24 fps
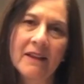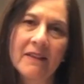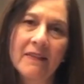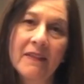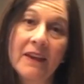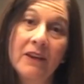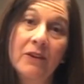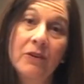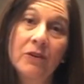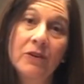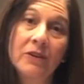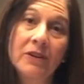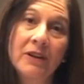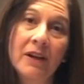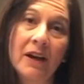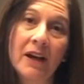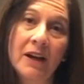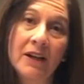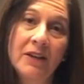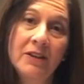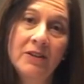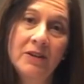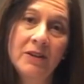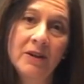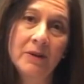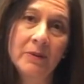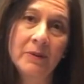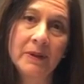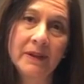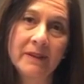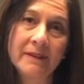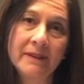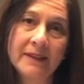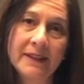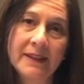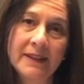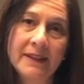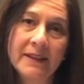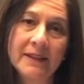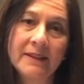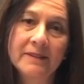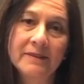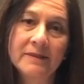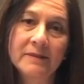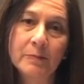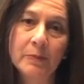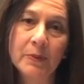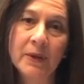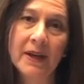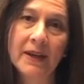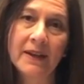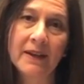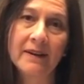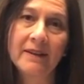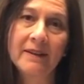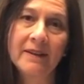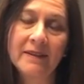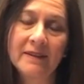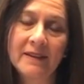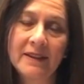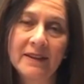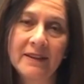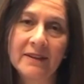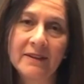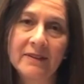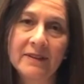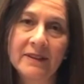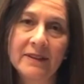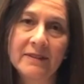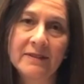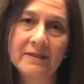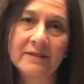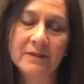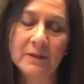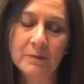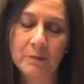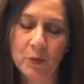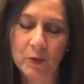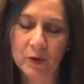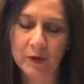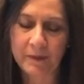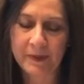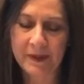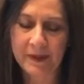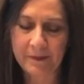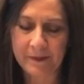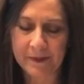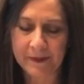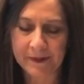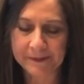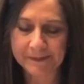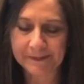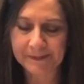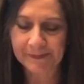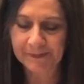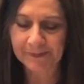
they could unknowingly spread the illness to more people.